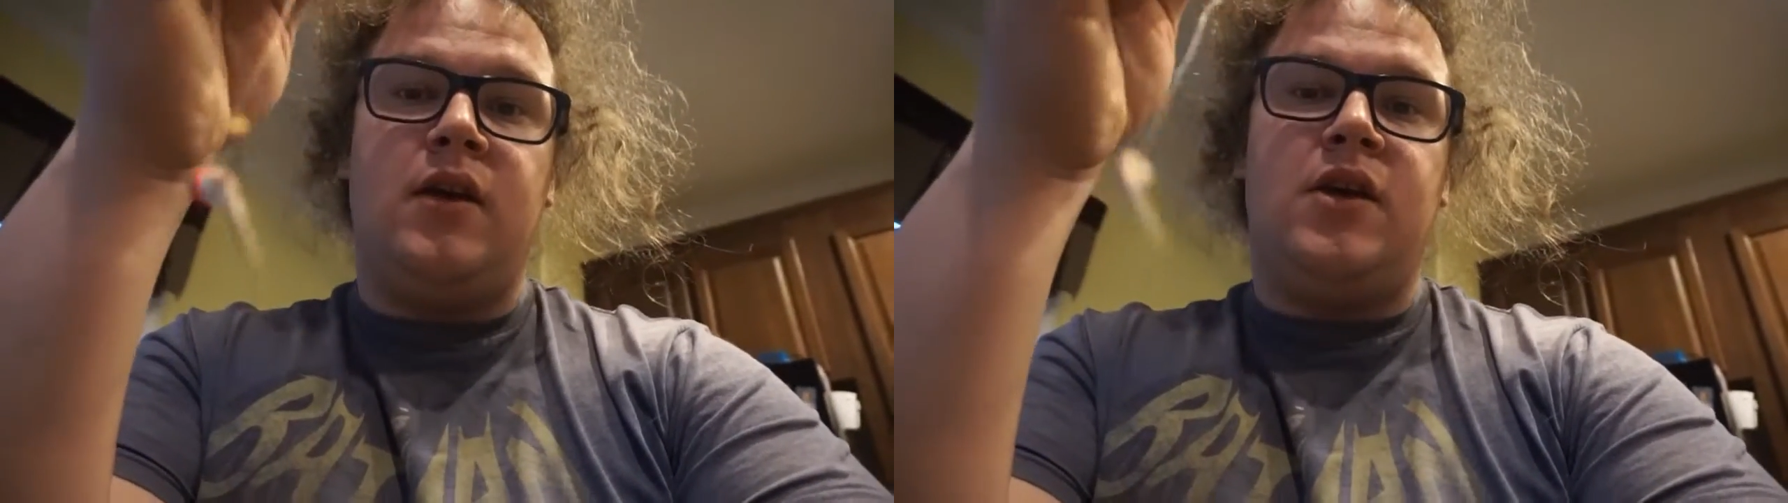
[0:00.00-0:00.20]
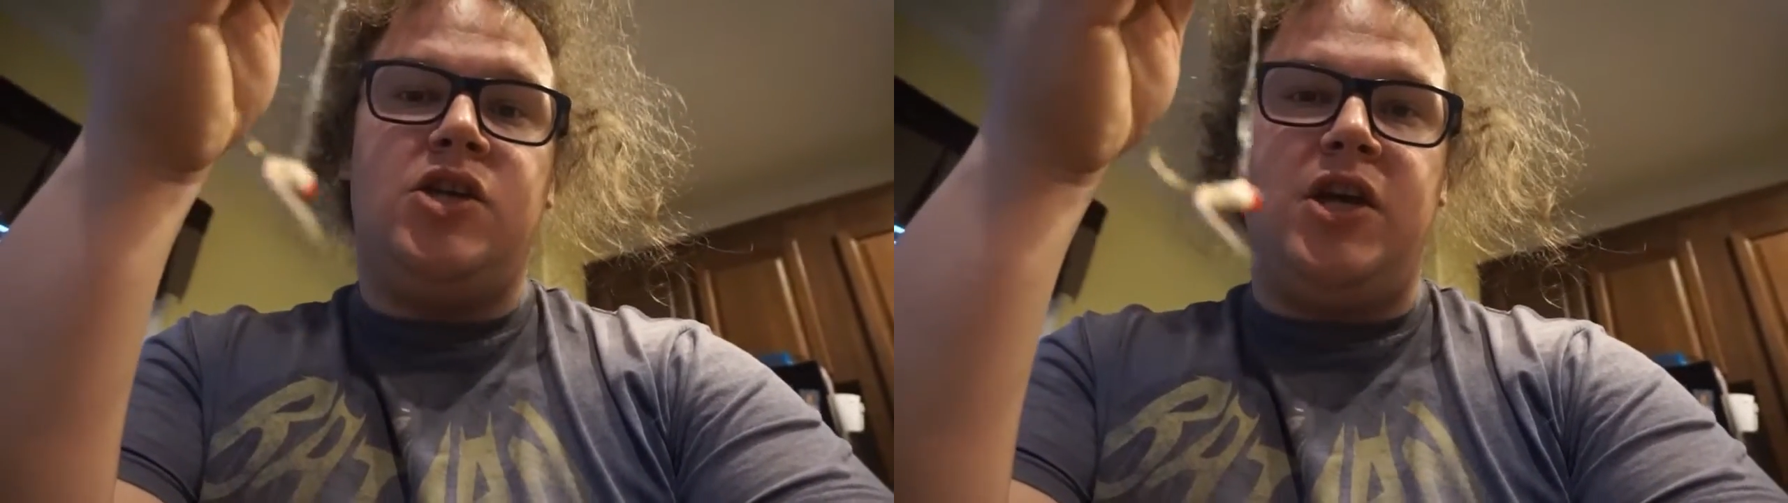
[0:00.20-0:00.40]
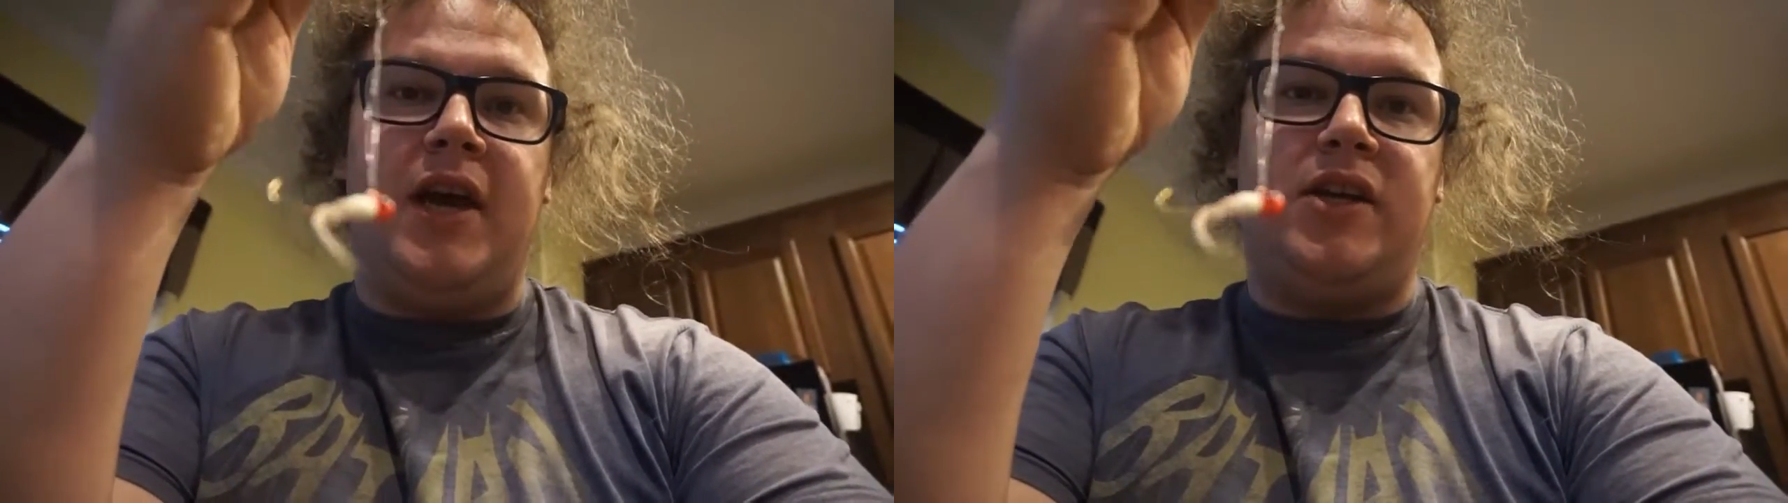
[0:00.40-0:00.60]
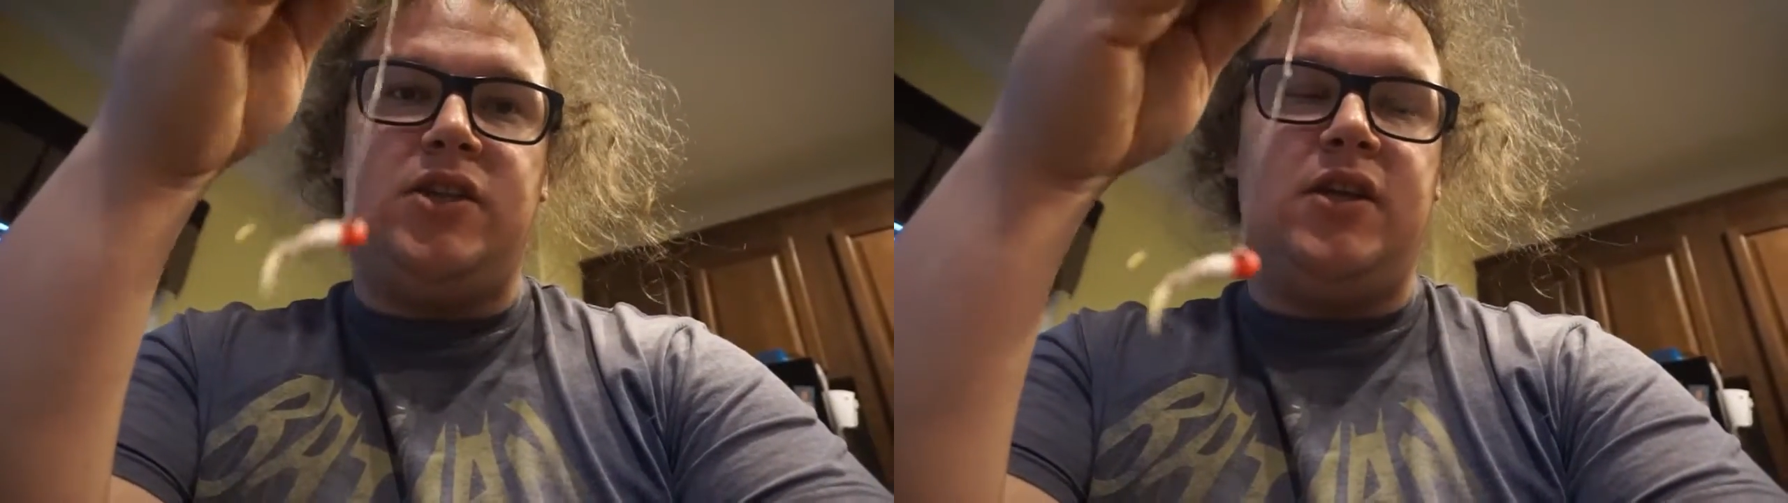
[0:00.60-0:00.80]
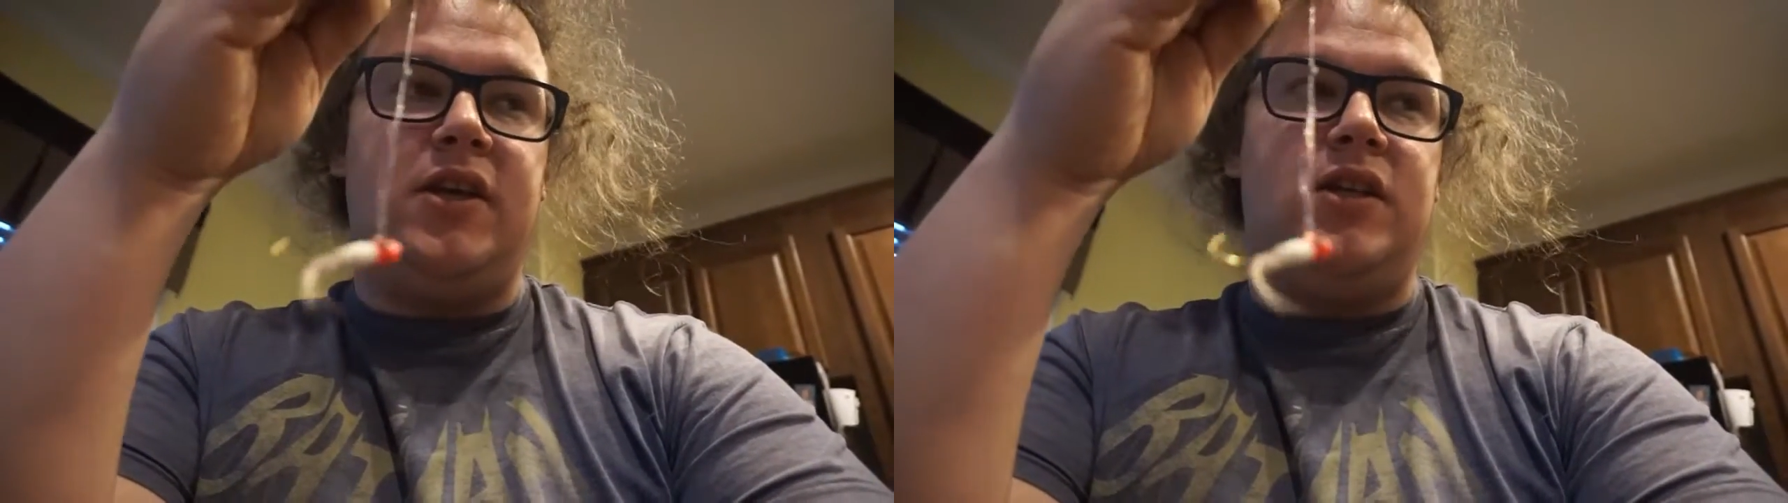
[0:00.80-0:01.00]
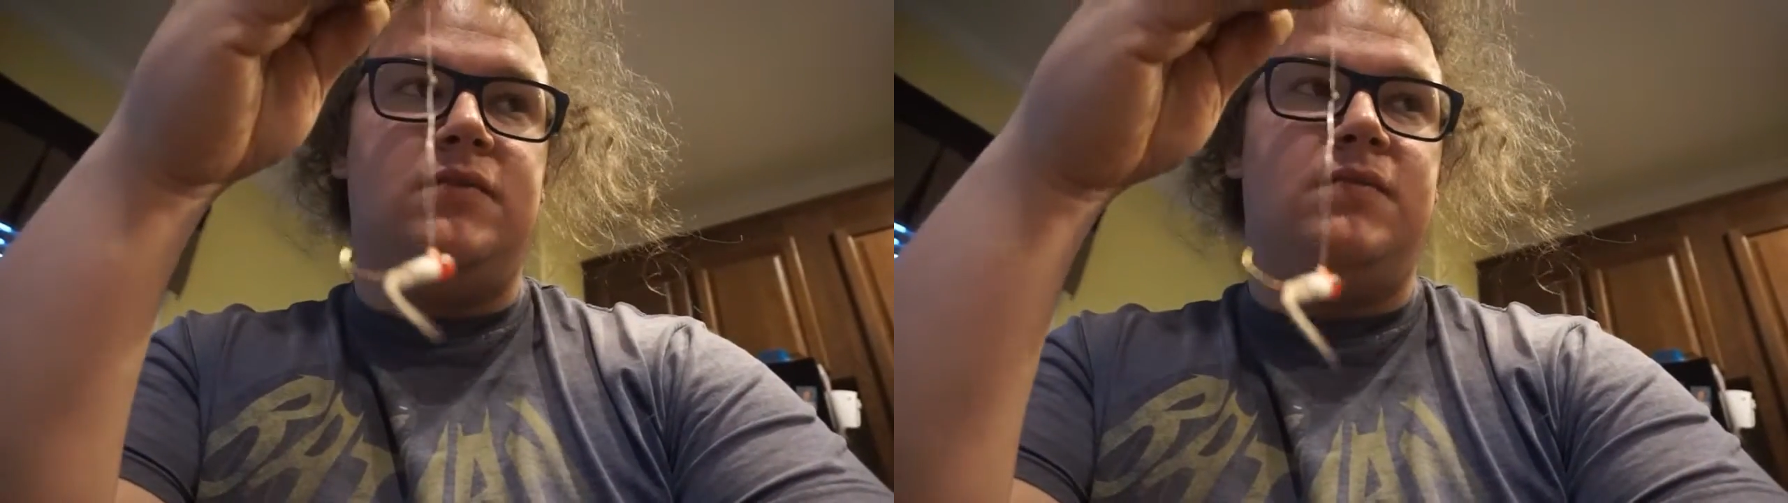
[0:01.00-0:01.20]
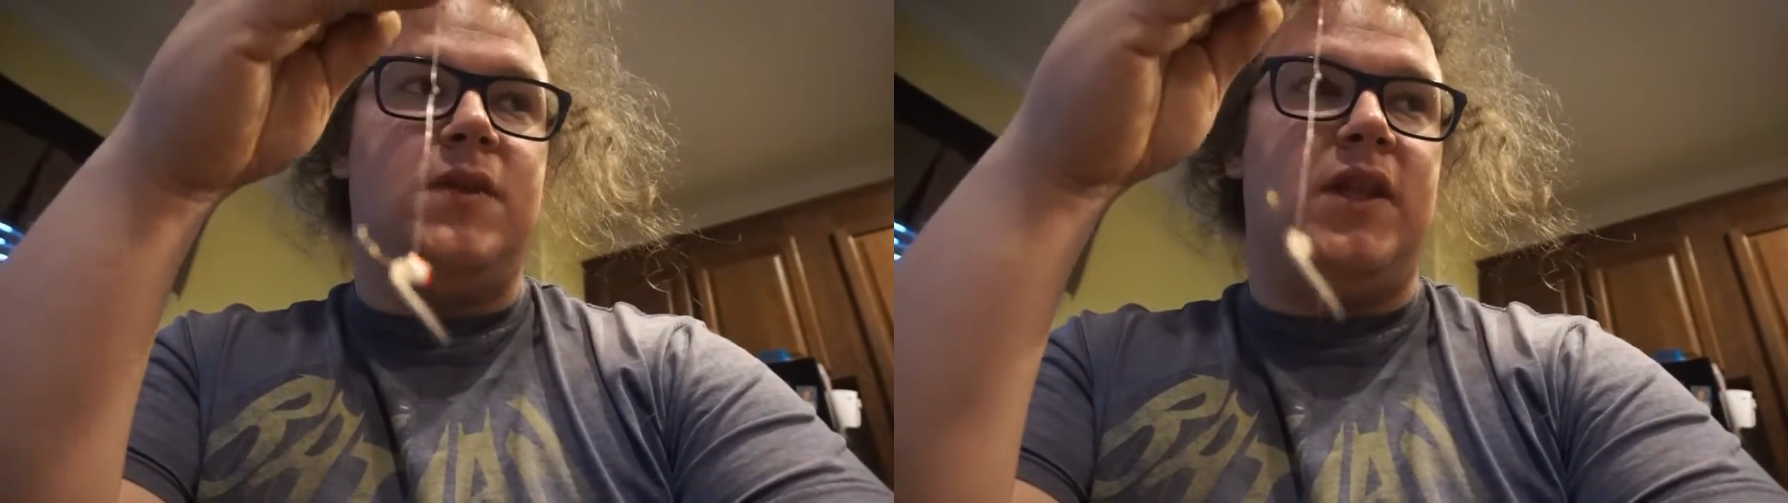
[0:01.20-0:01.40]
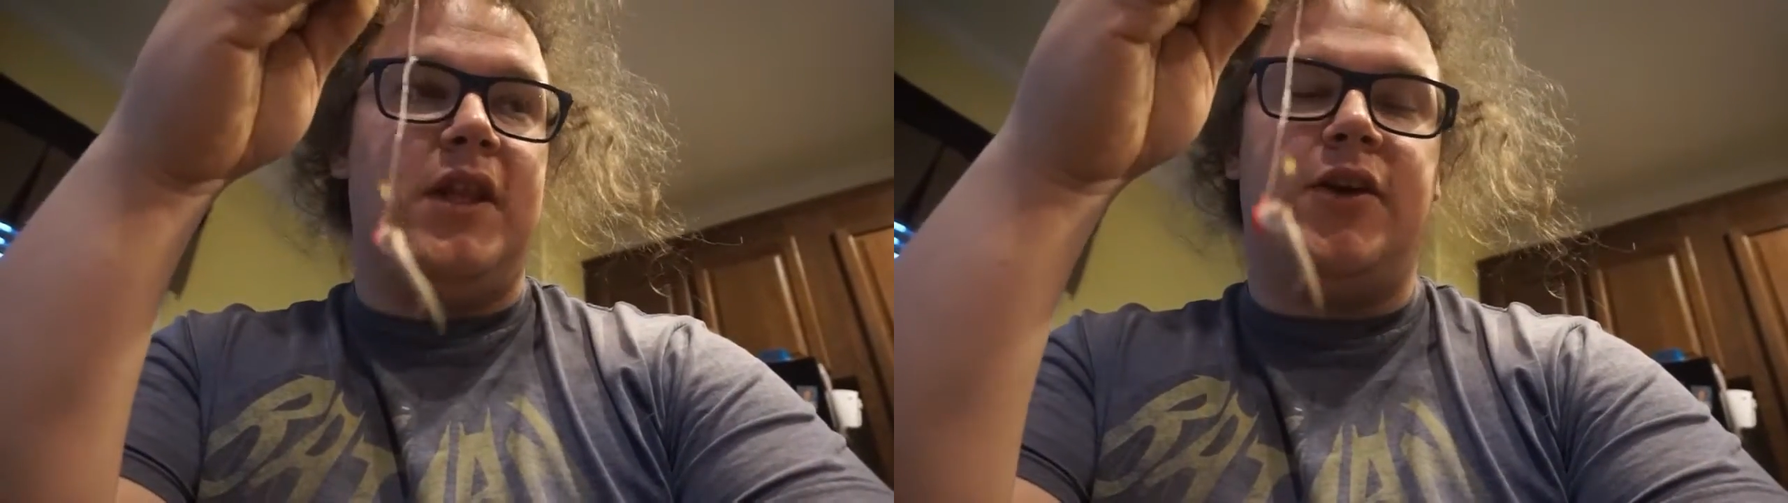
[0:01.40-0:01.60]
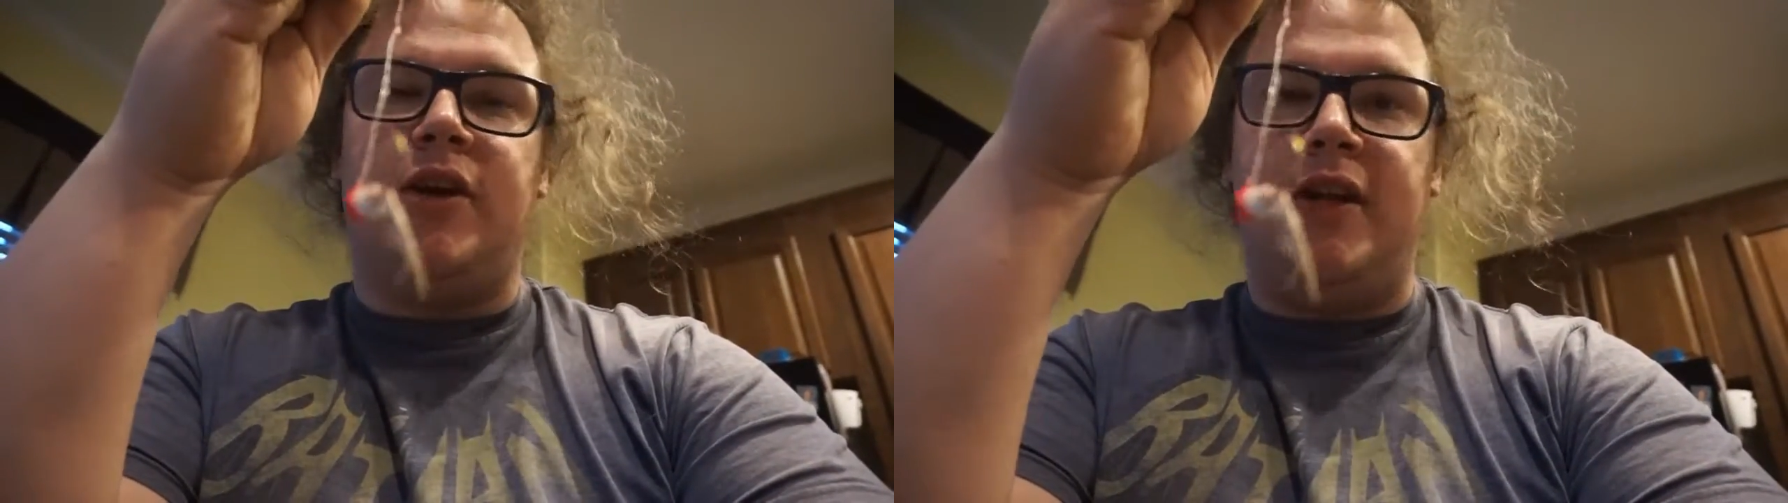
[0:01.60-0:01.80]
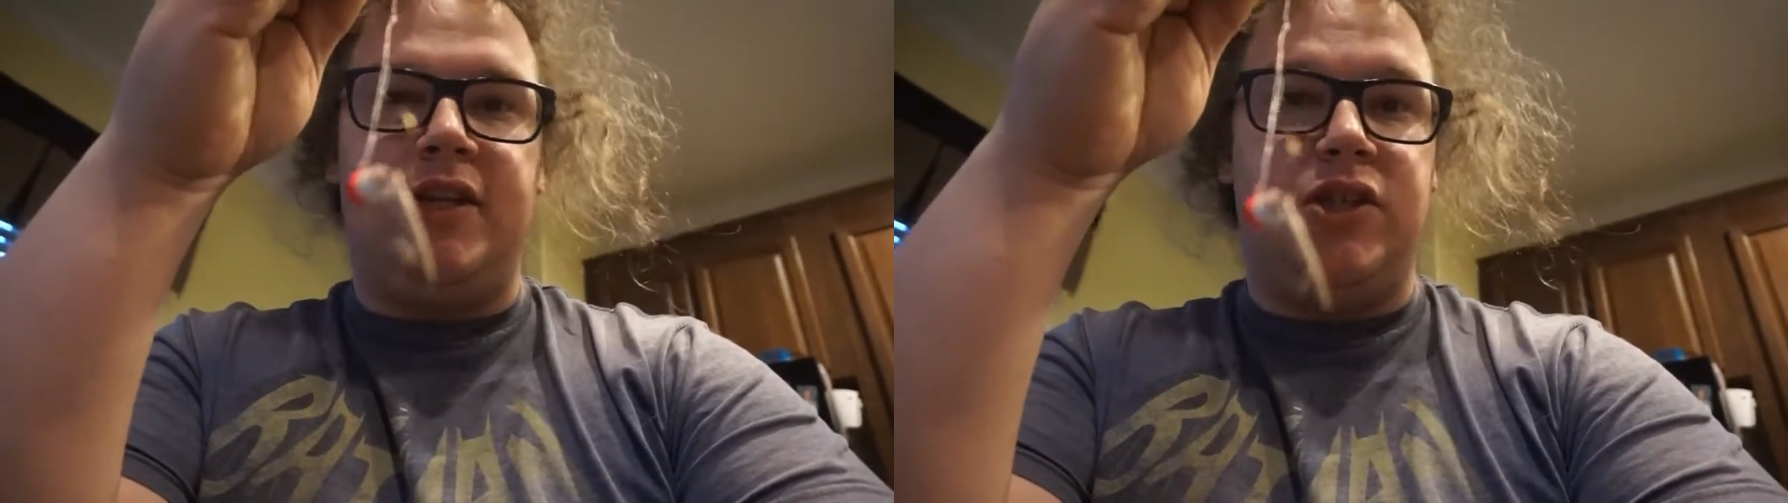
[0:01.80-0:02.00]
she actually
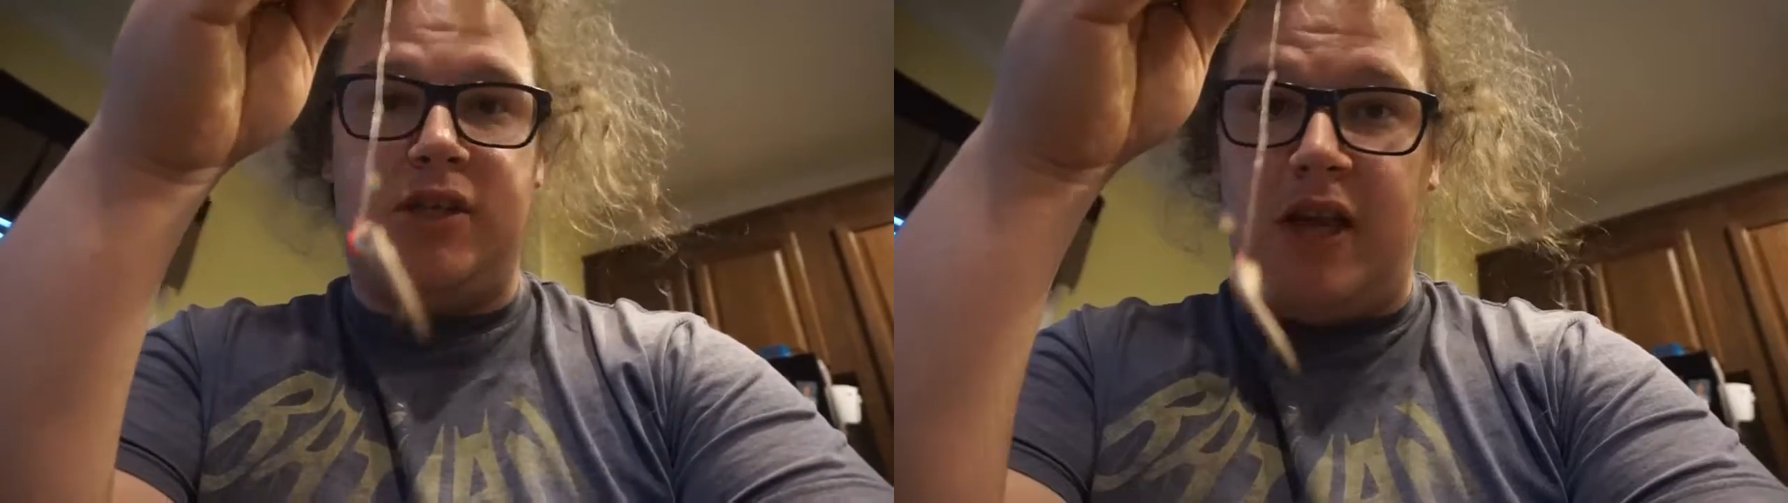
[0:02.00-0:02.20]
literally just